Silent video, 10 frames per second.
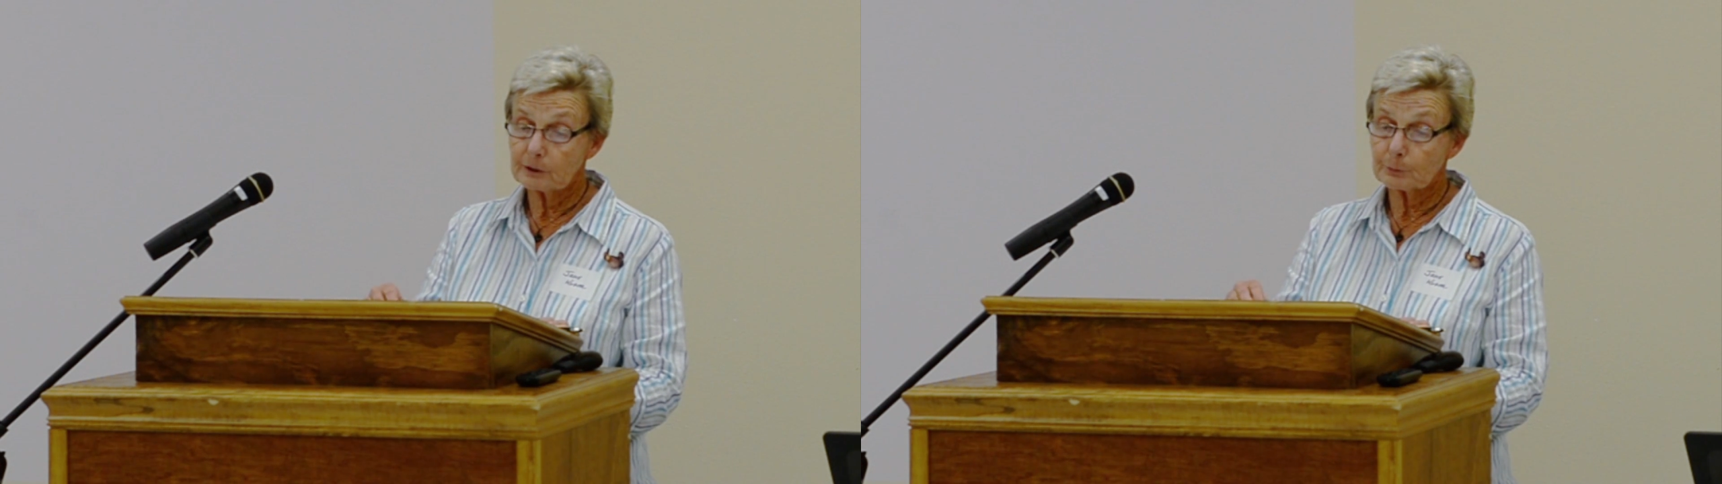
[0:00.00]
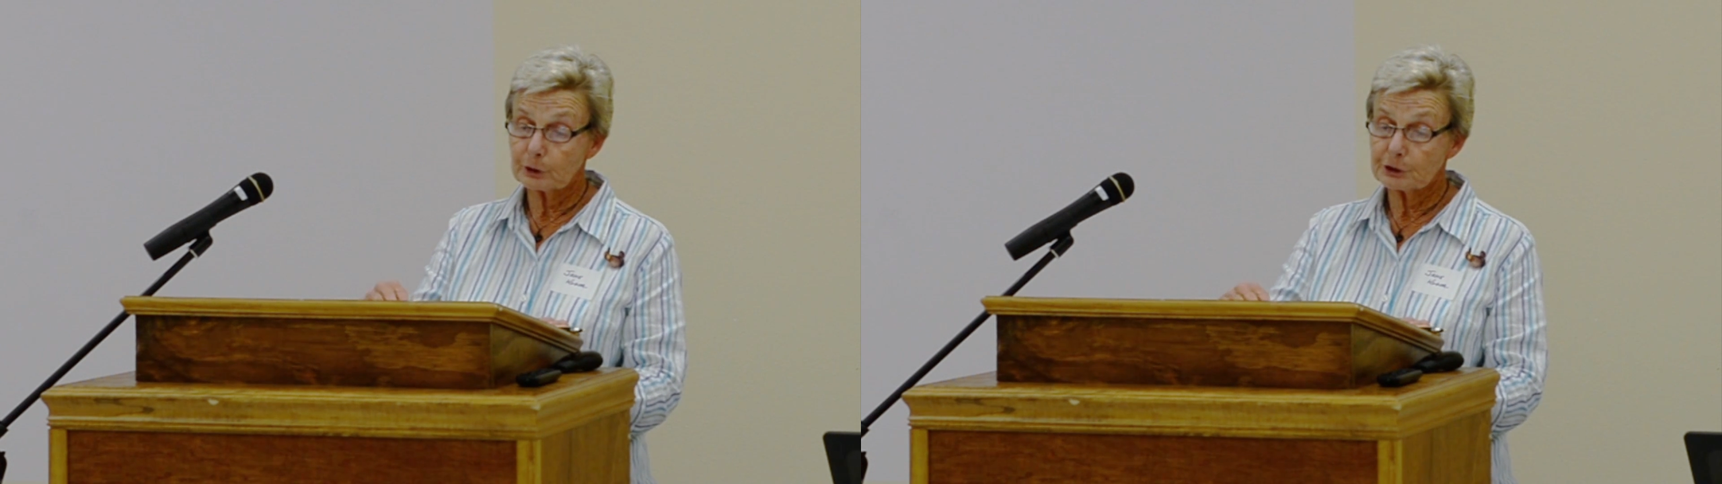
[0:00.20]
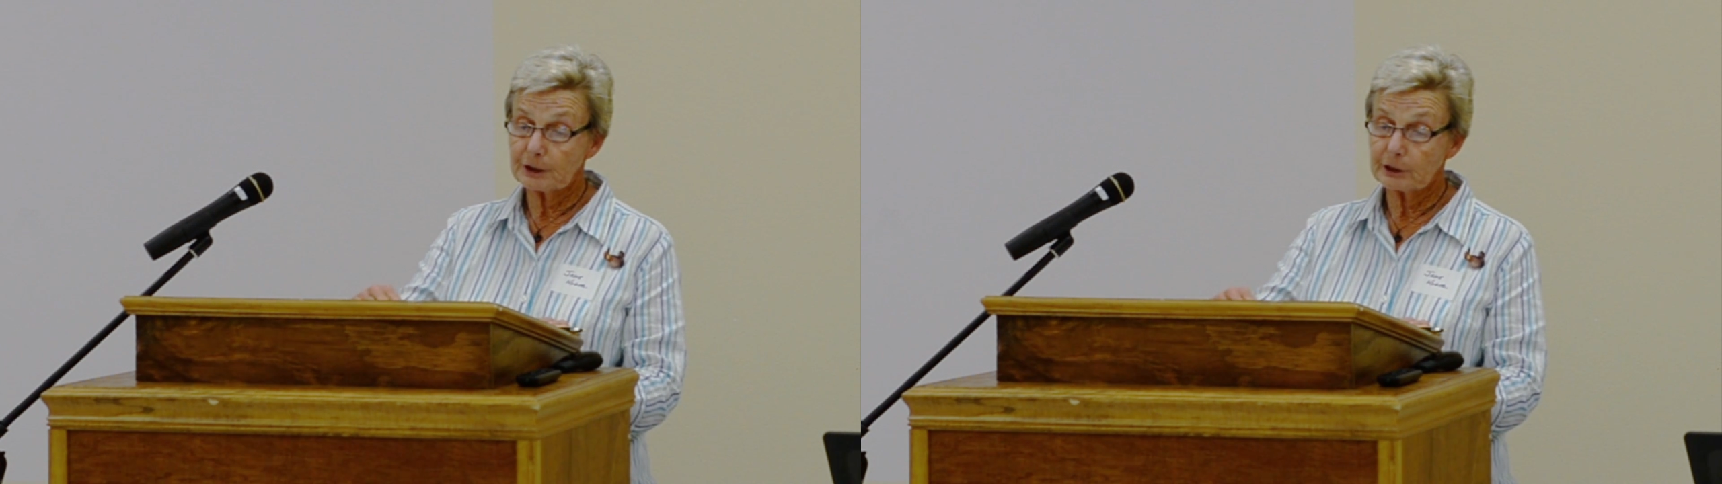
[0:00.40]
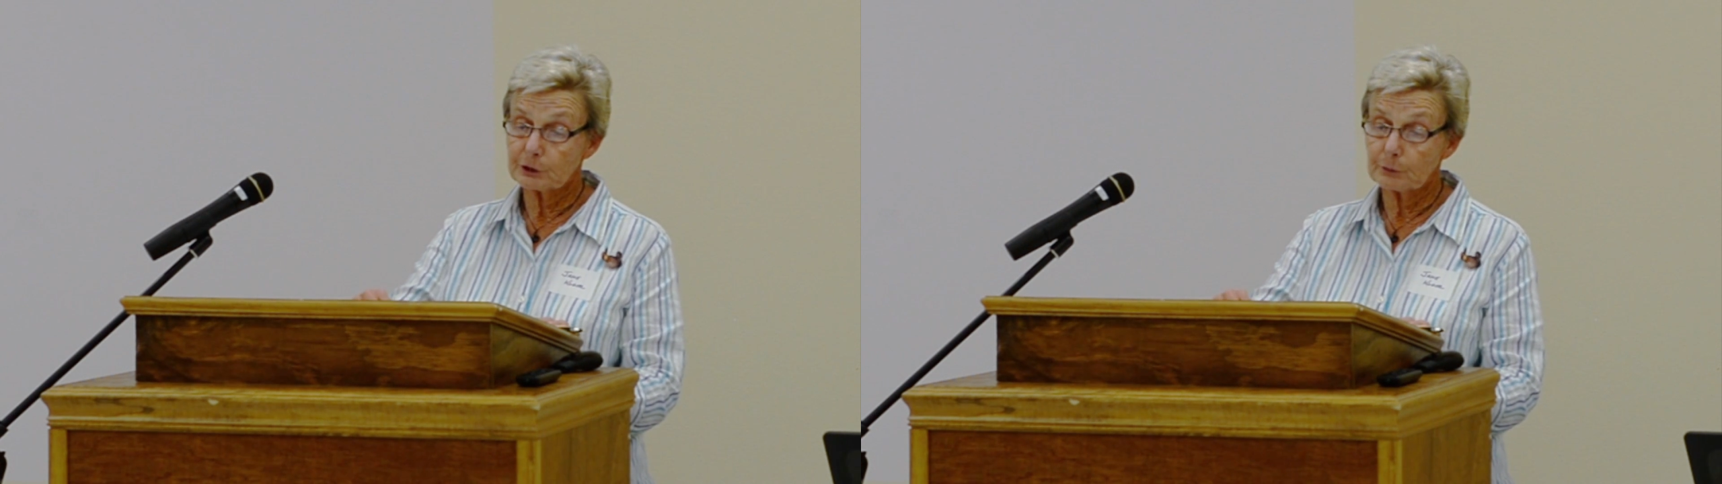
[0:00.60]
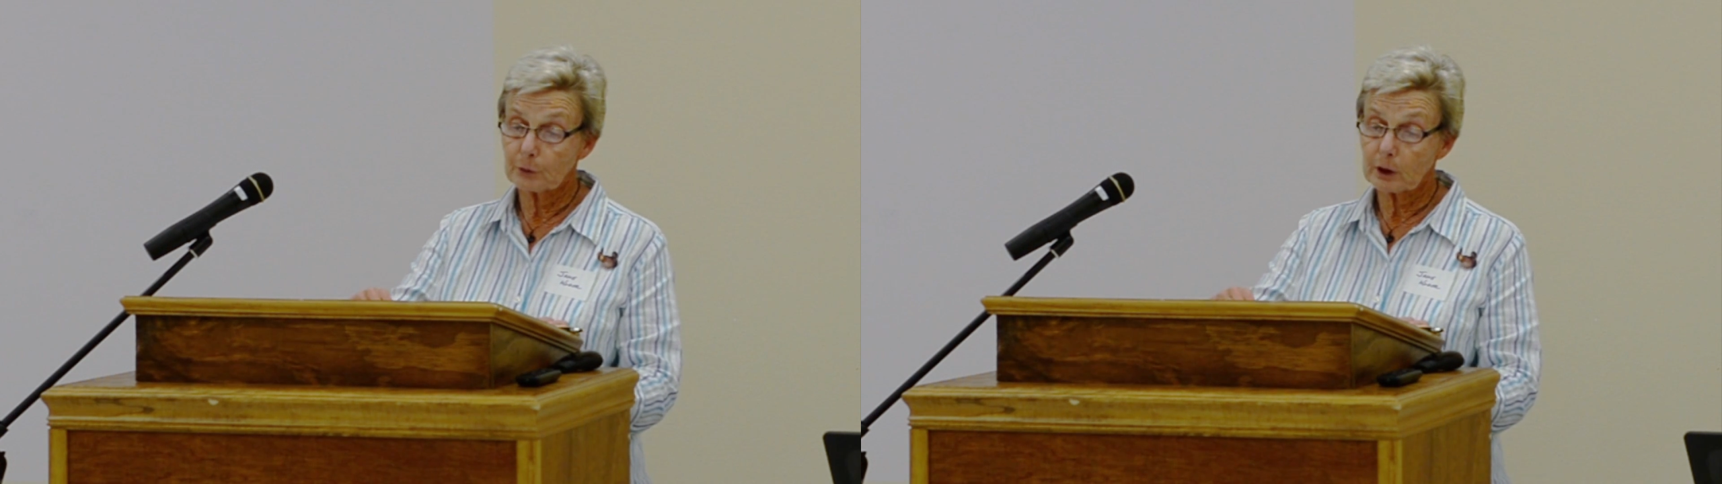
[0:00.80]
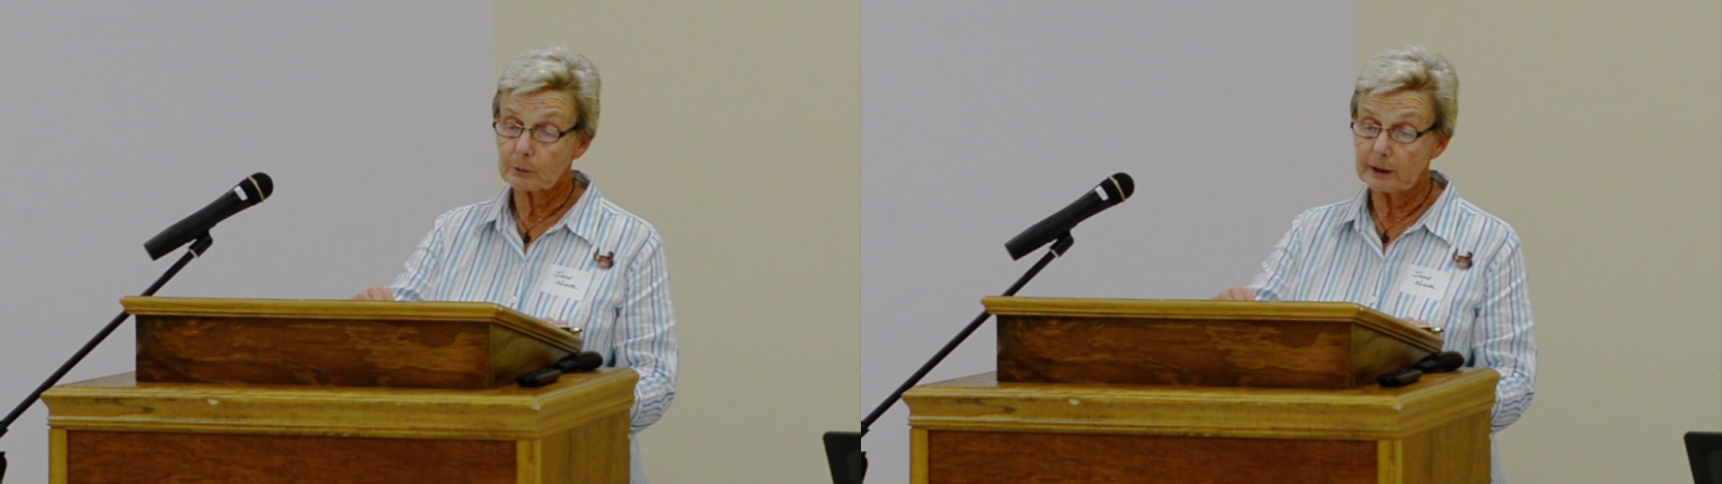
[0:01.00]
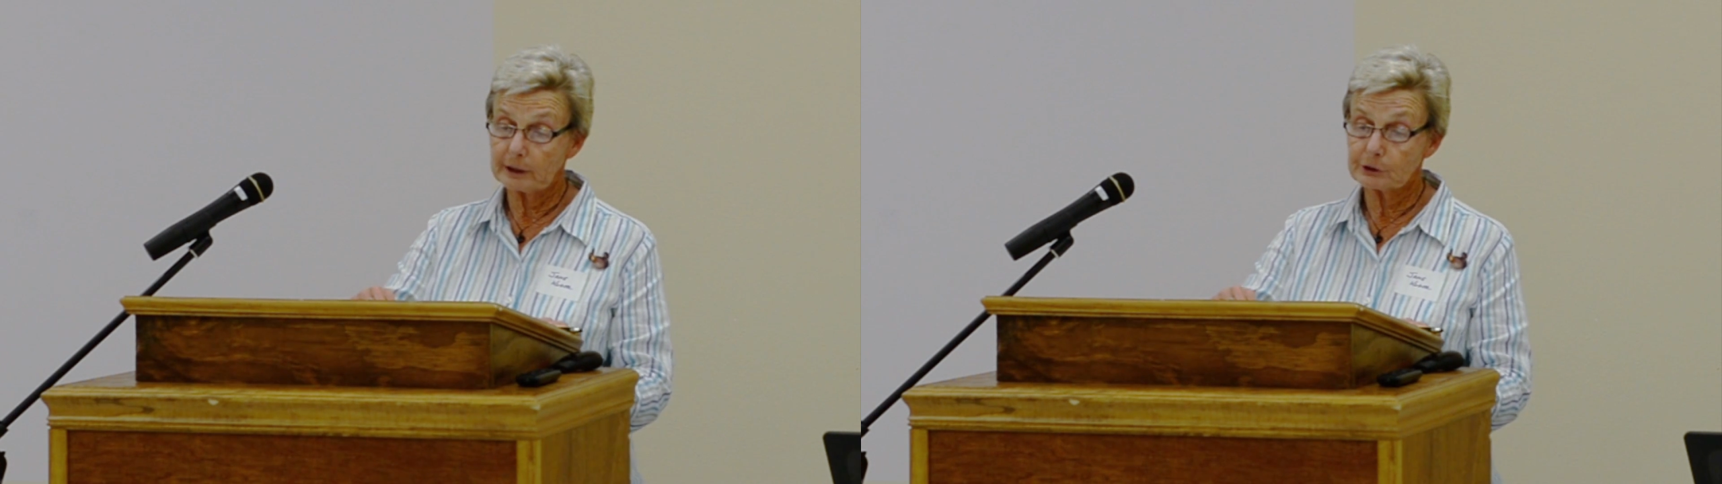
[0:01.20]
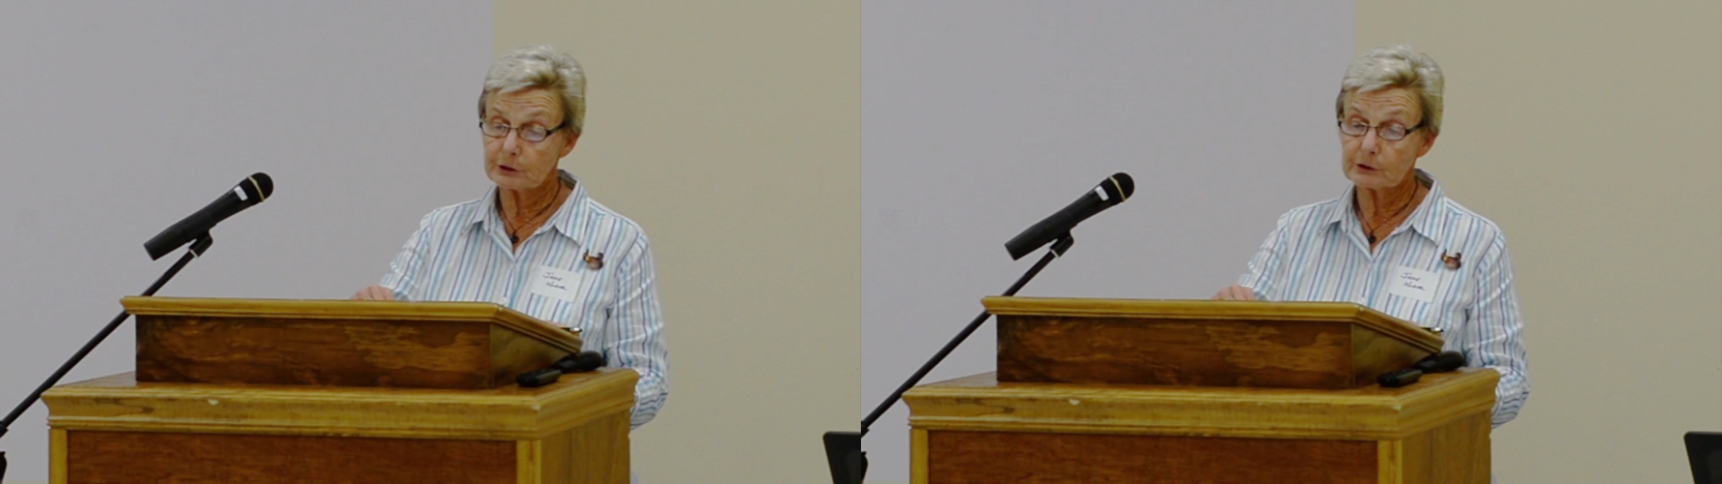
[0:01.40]
appreciation for our
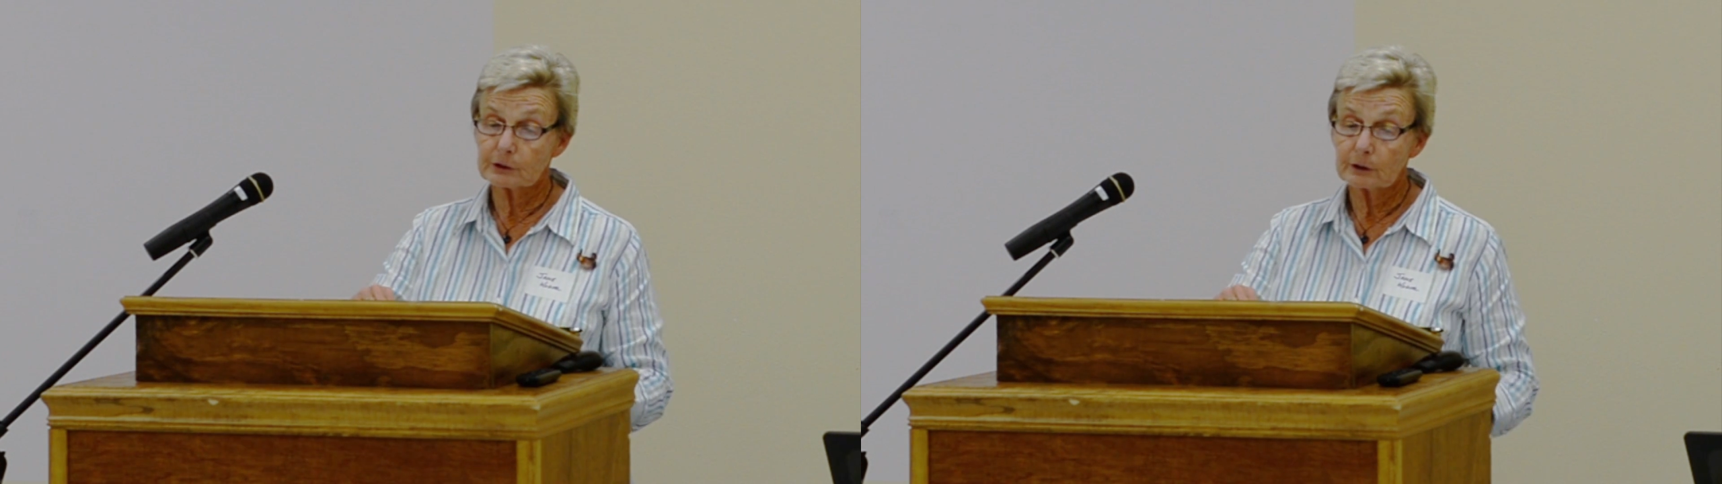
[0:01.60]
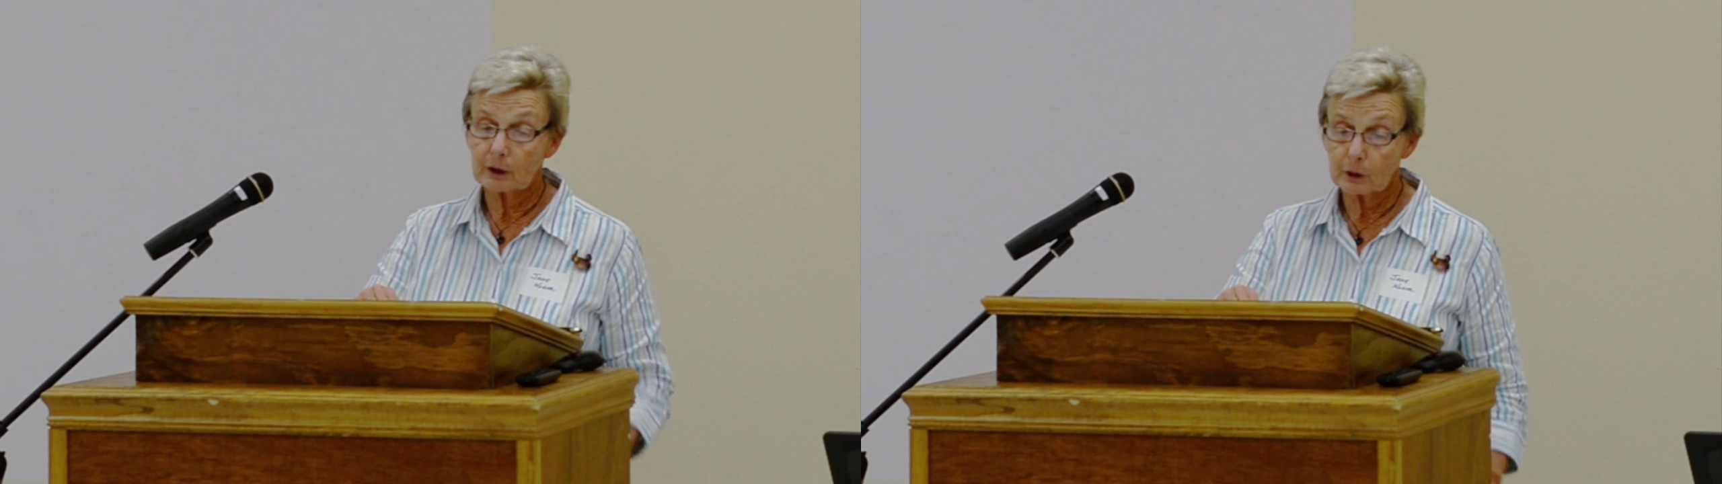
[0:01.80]
ranches,